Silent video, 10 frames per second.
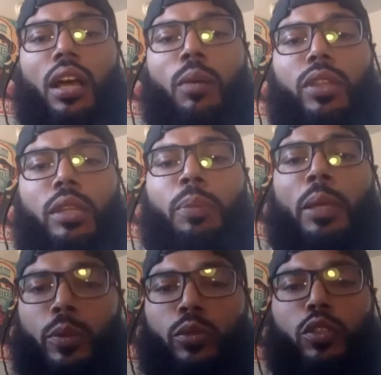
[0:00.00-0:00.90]
with the
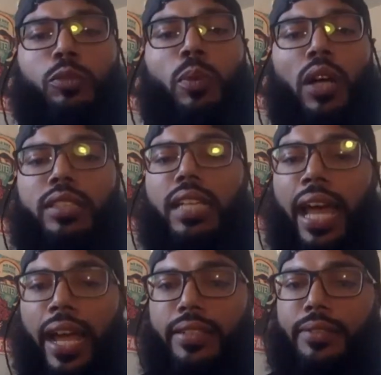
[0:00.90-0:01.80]
People's Response
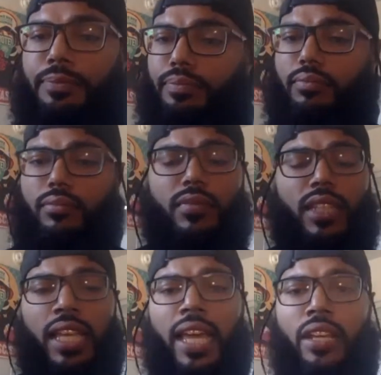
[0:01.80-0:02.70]
Act
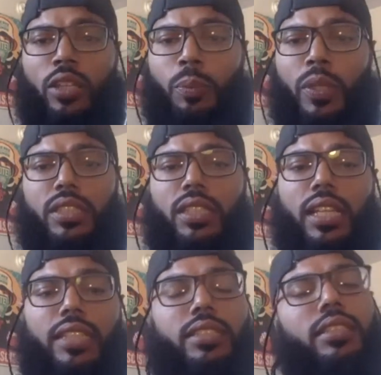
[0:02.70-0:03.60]
and other pieces of
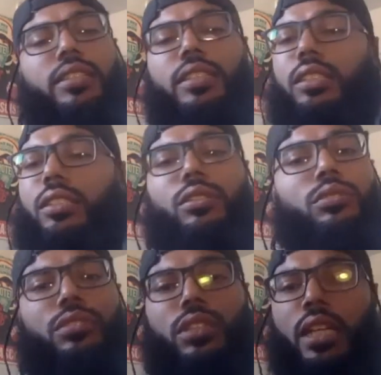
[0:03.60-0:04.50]
legislation is
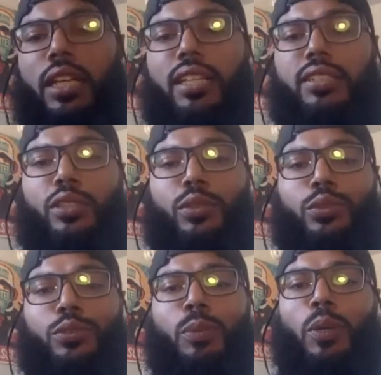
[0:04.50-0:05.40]
huge,
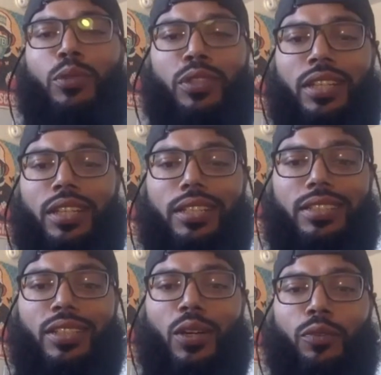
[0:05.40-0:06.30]
both,
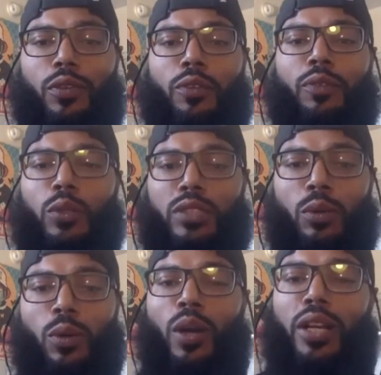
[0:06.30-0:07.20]
for the folks that
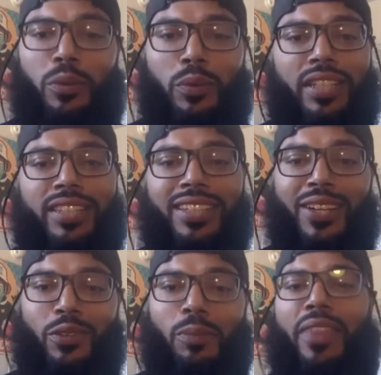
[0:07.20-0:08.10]
we're working with,
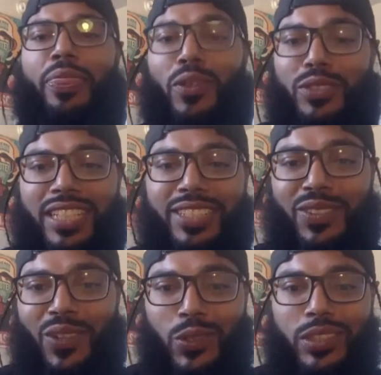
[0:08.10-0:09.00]
for my
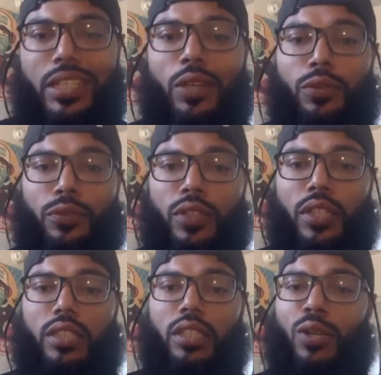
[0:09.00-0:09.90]
13-year-old self,
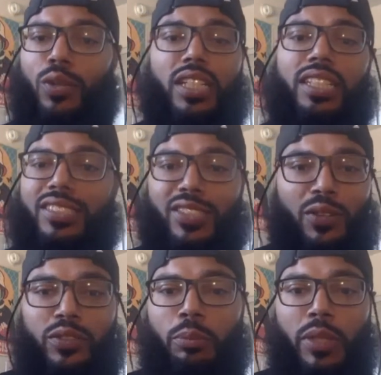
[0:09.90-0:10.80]
who didn't
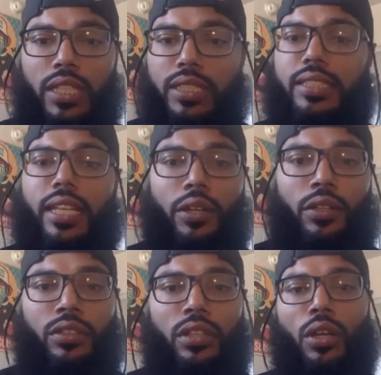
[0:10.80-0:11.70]
deserve to be in a
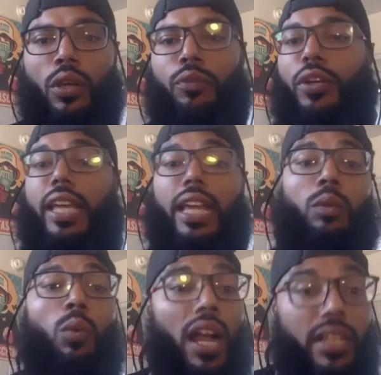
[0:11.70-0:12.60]
cell, for Kenny
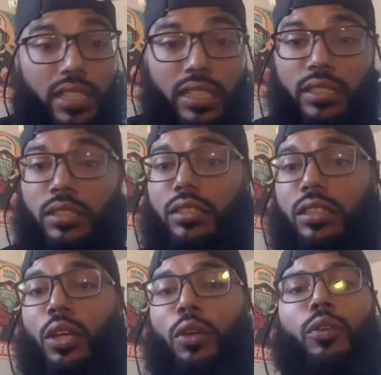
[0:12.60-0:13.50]

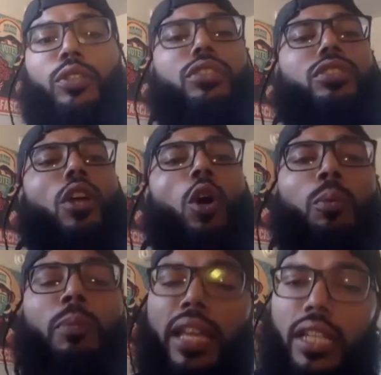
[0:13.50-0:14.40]
Watkins, for so
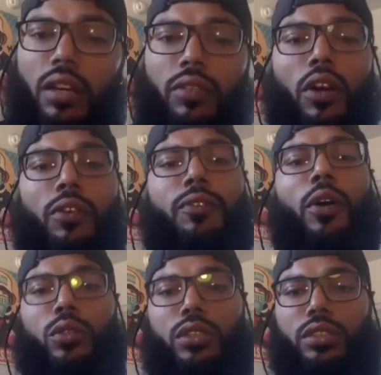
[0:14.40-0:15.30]
many of our
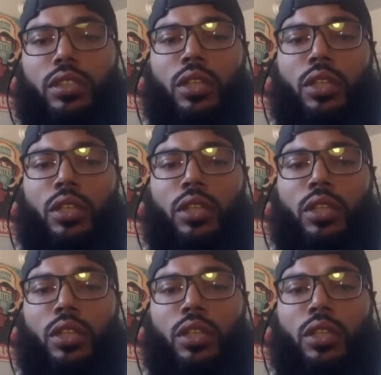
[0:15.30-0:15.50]
folks,